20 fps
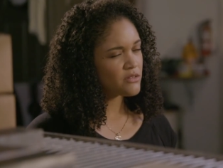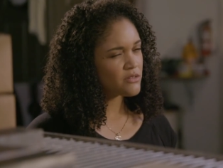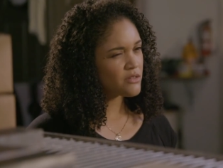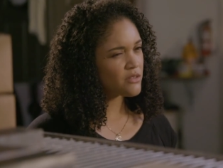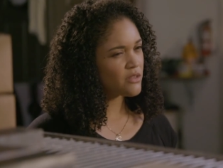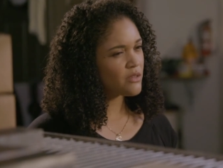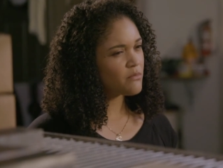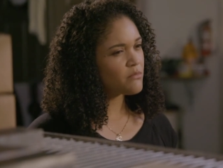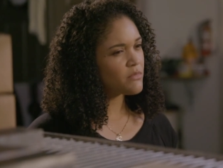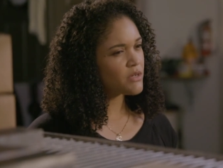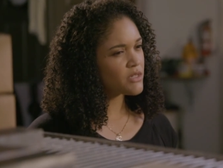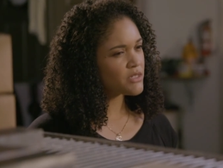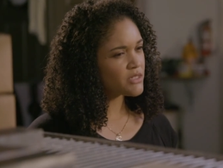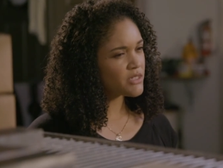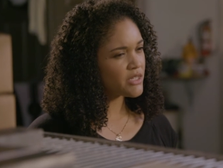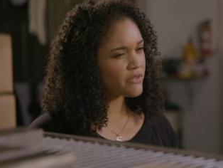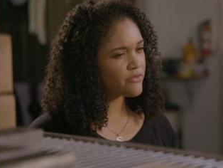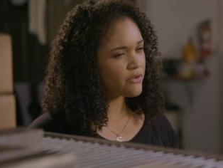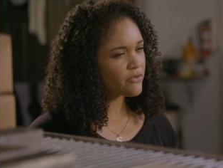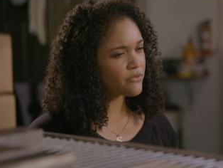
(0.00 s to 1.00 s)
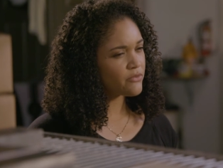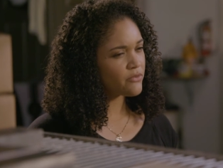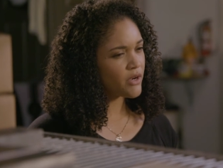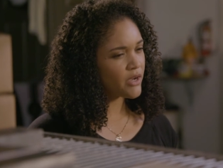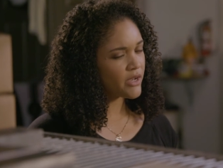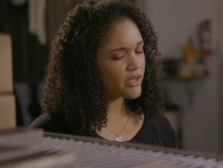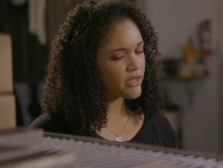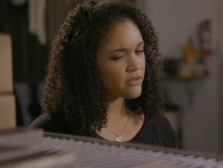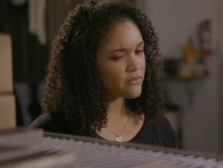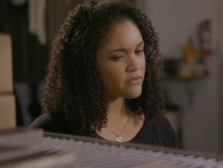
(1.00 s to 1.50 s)
So they must have
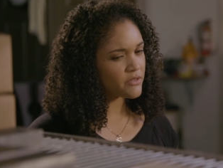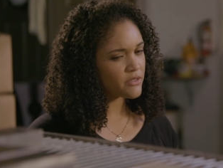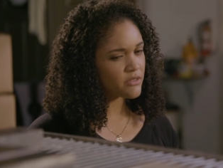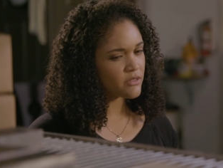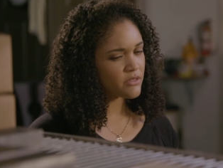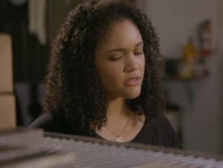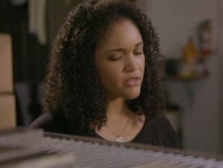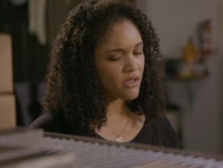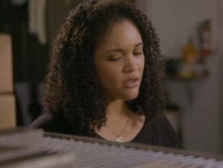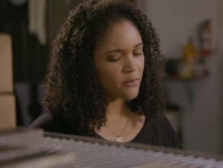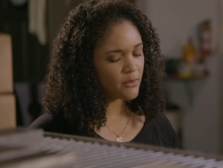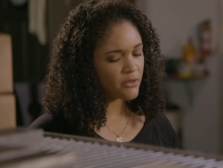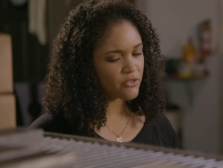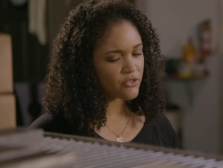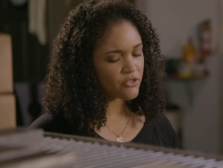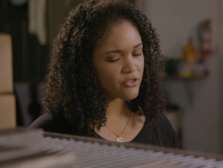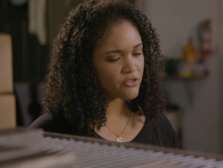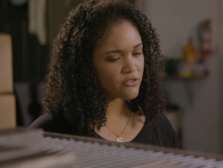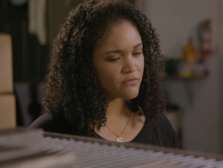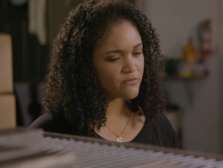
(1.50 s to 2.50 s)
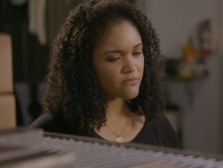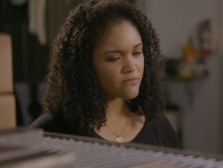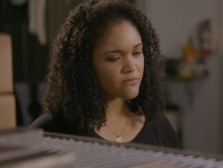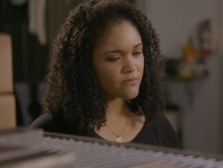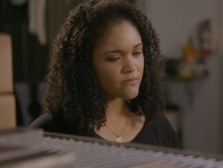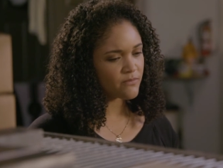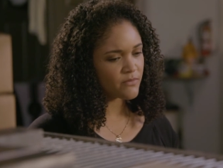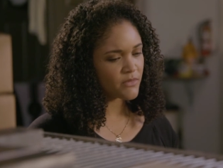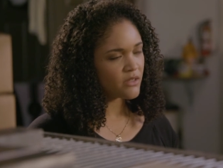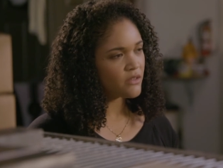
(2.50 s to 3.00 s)
arrived damaged.
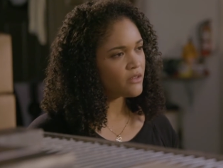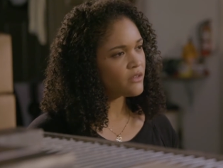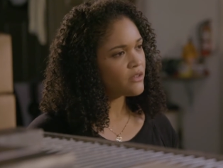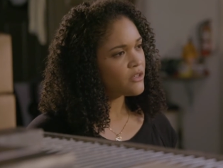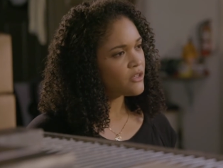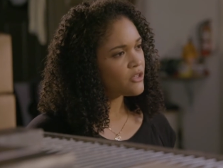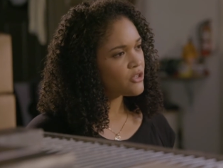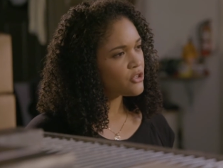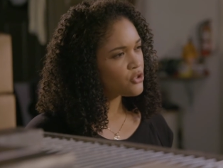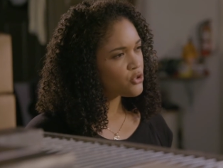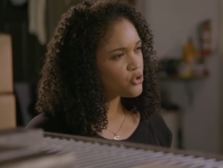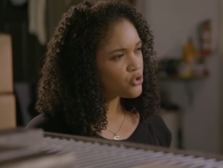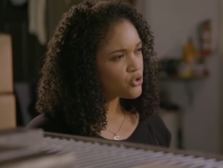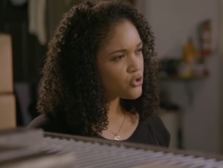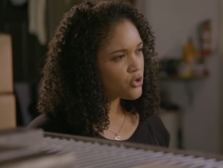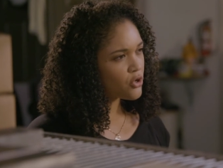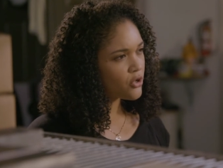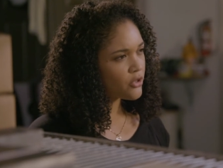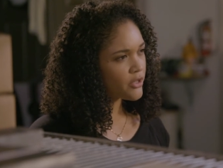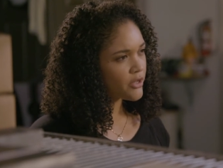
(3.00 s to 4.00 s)
You should call